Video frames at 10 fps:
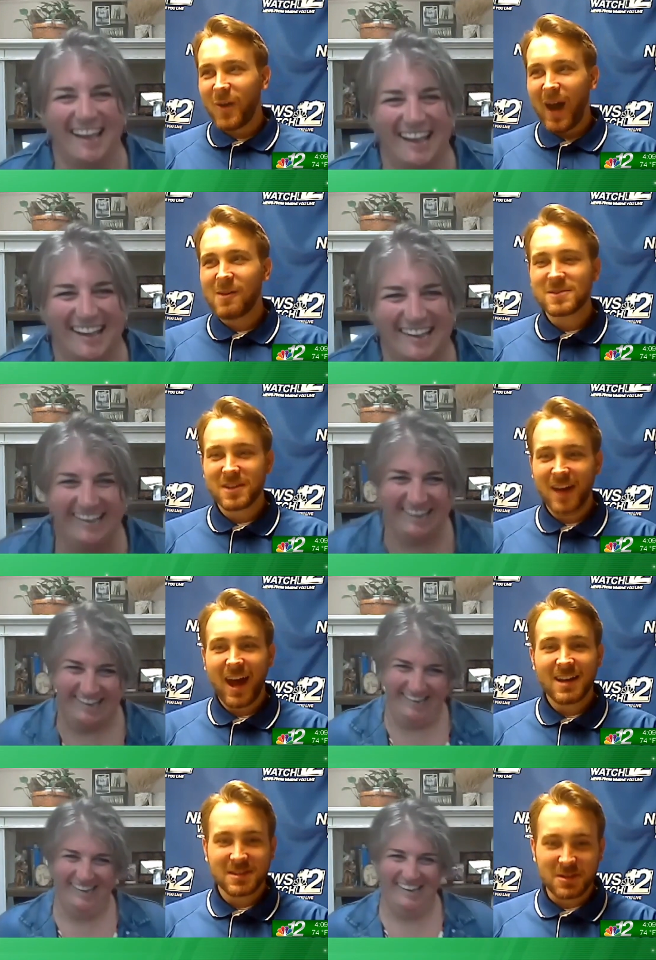Speaker 1: so I was going
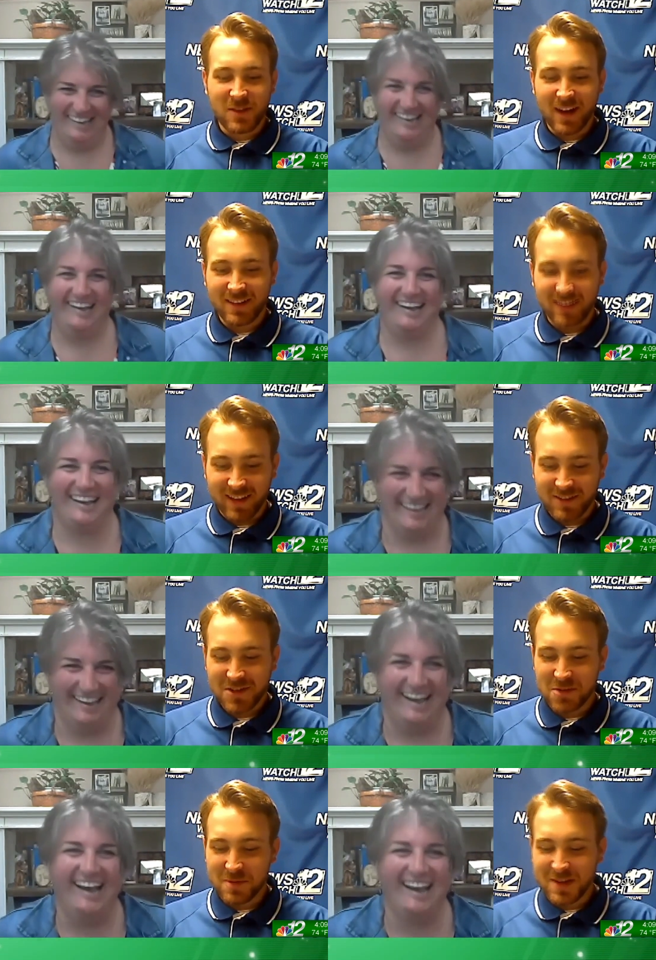to ask you that
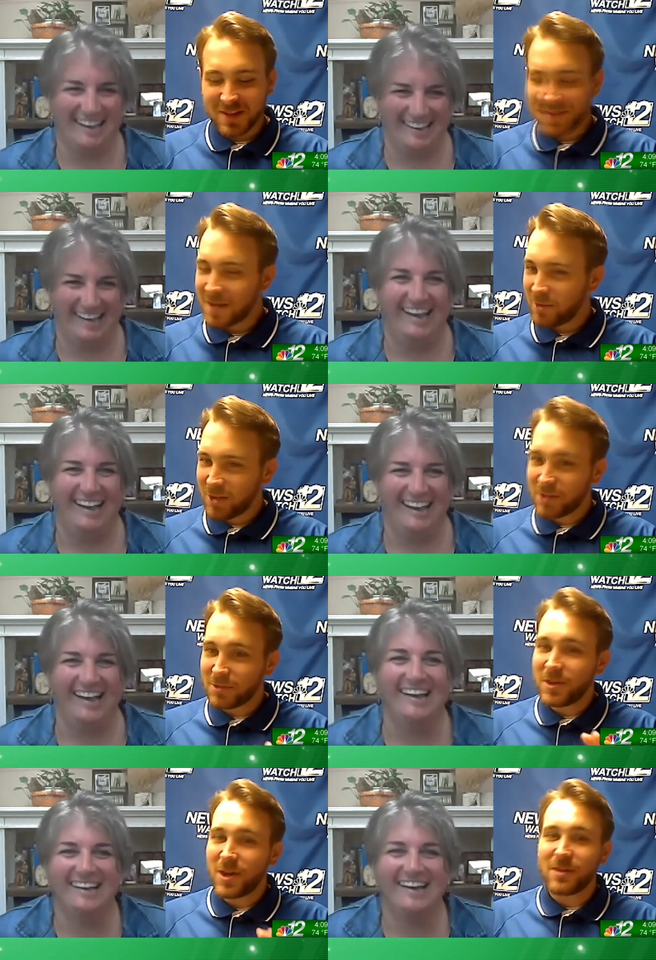then too, because I'm a
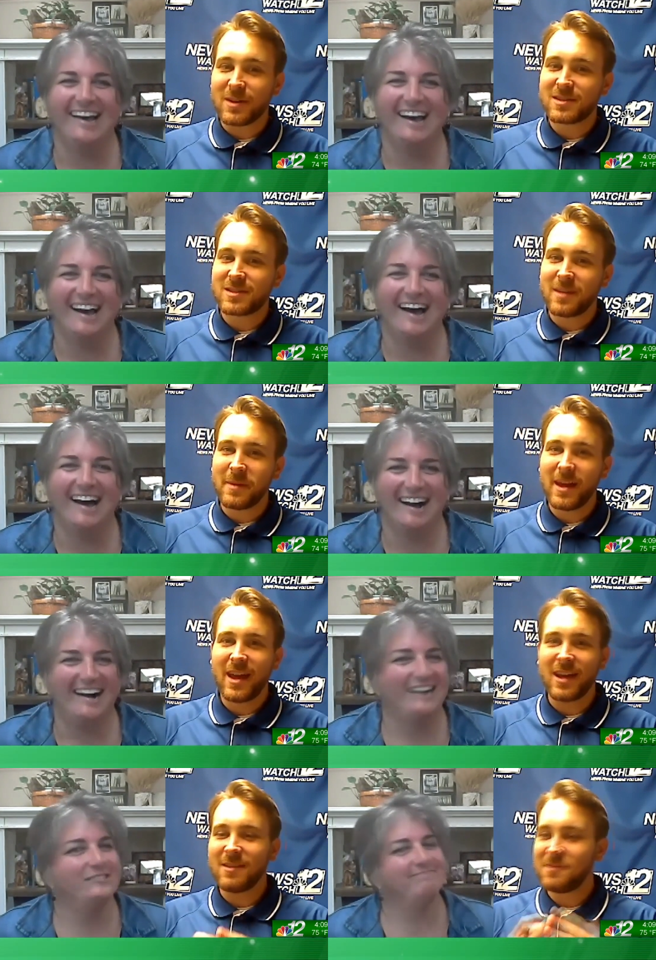little nervous. I
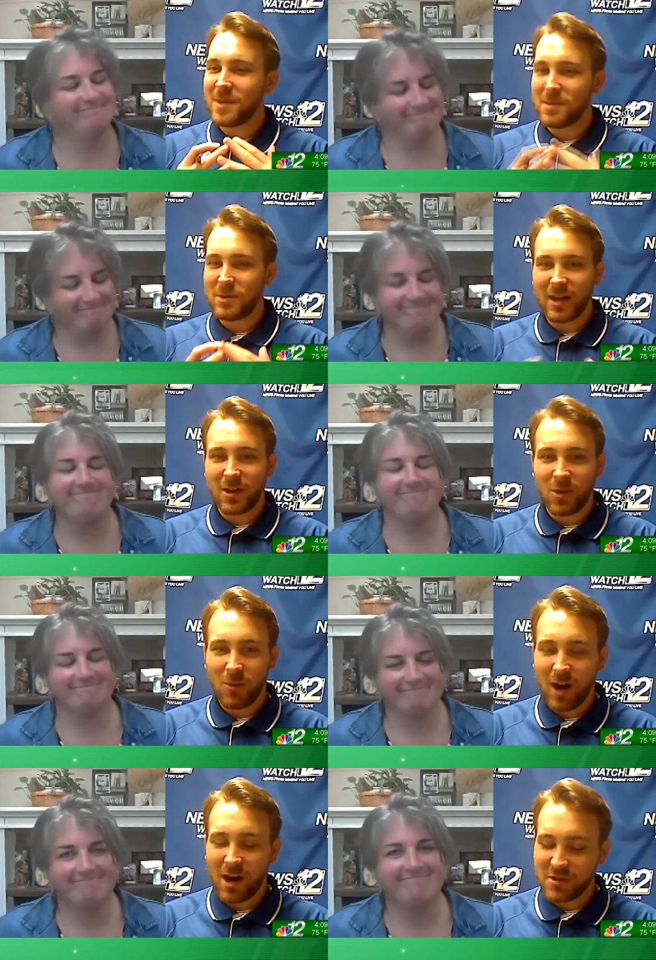mean, hey, people at
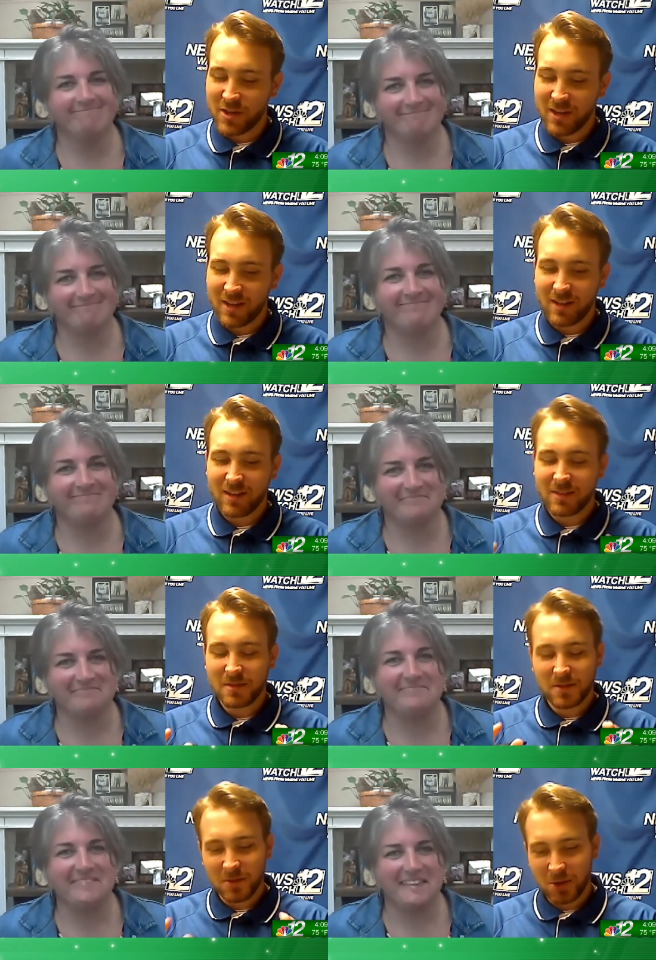home watching,
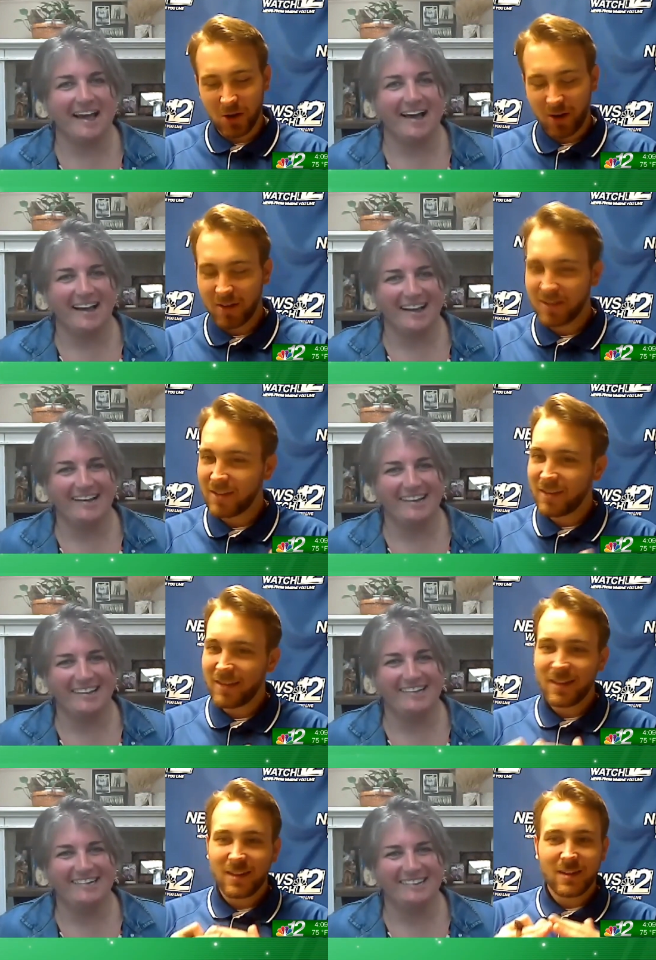look,
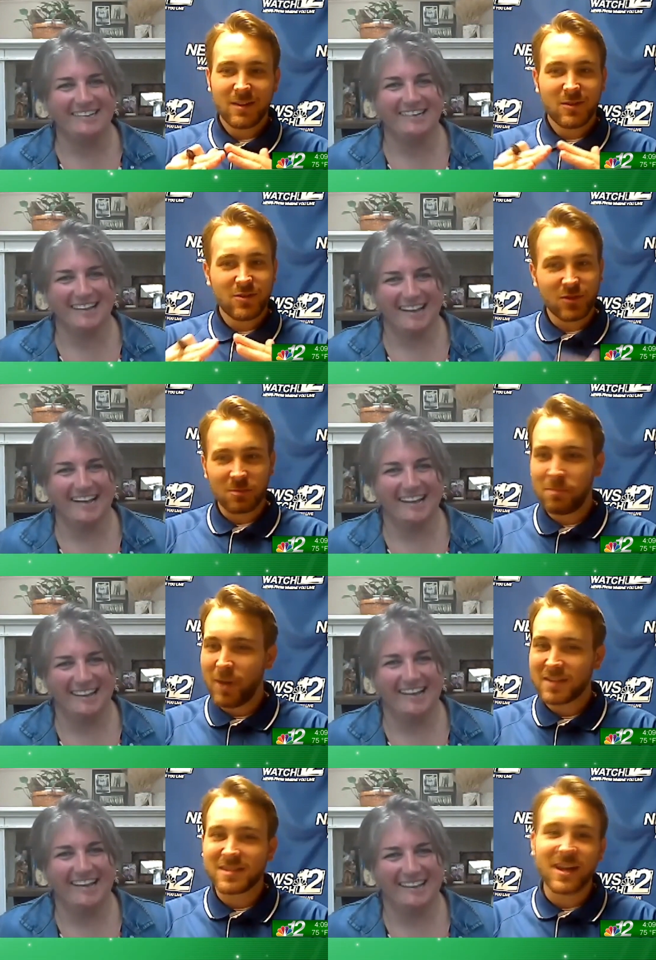yeah.
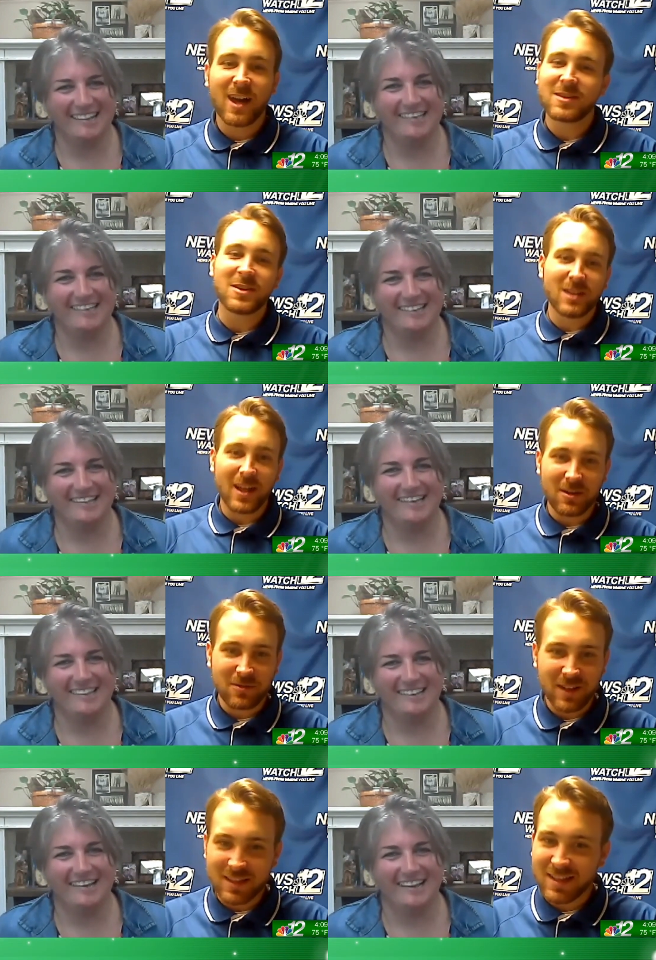just busting out the
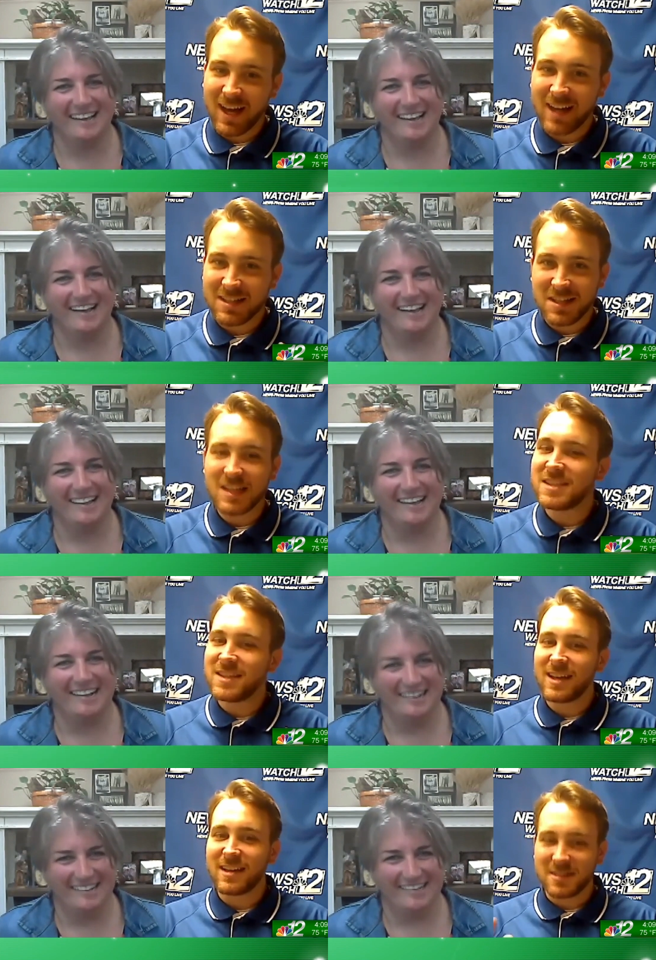lift. It's not as
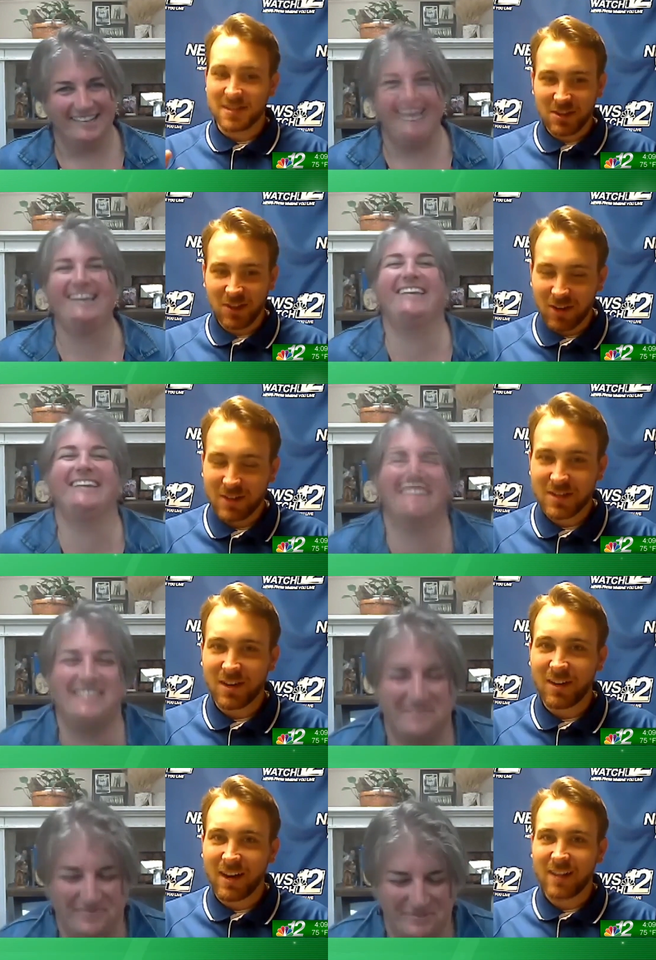easy as it
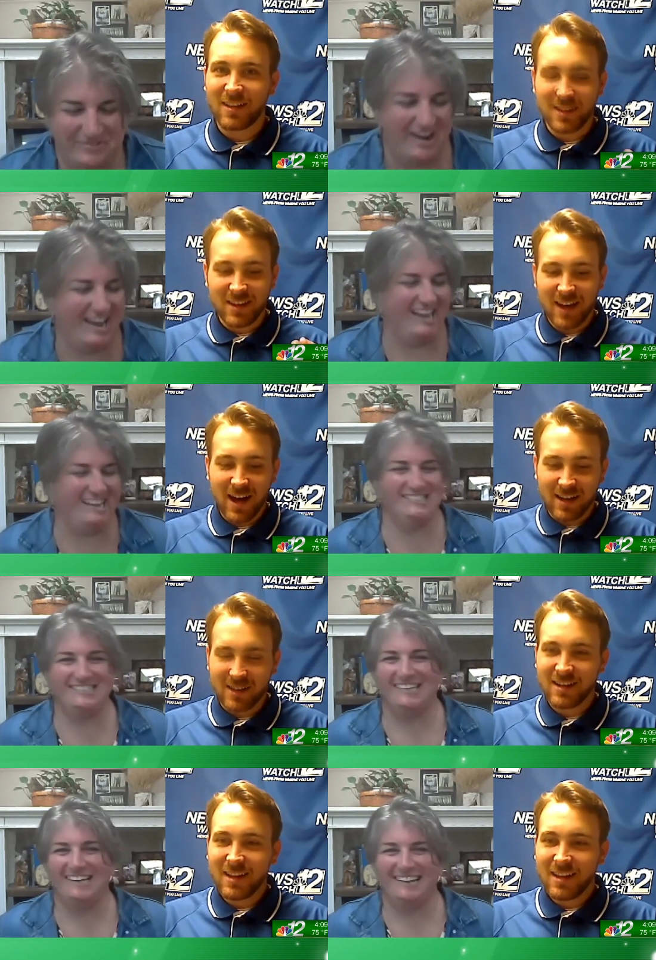looks. All right. Like you got
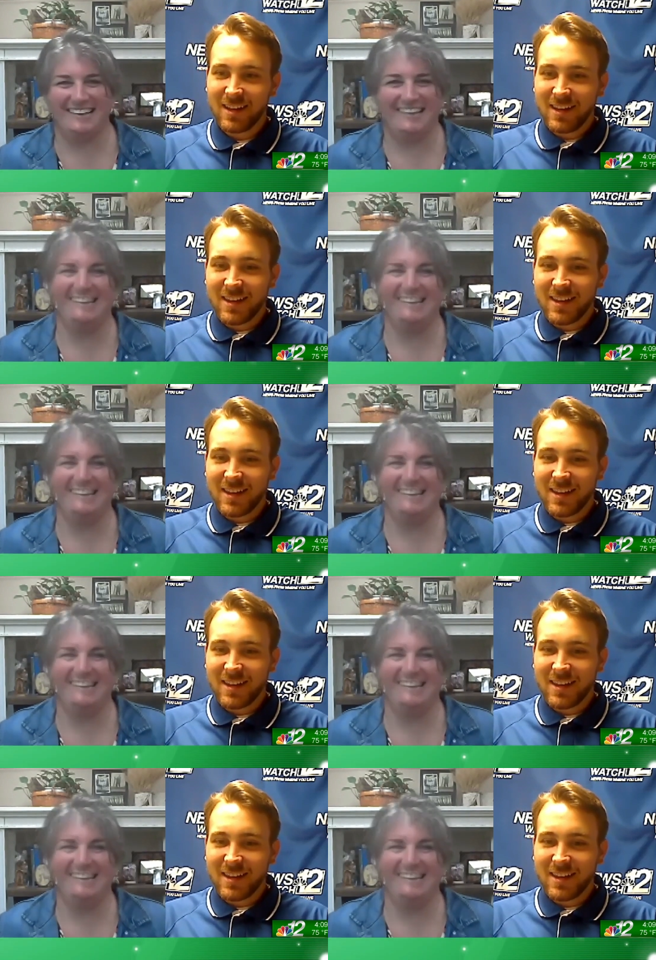to,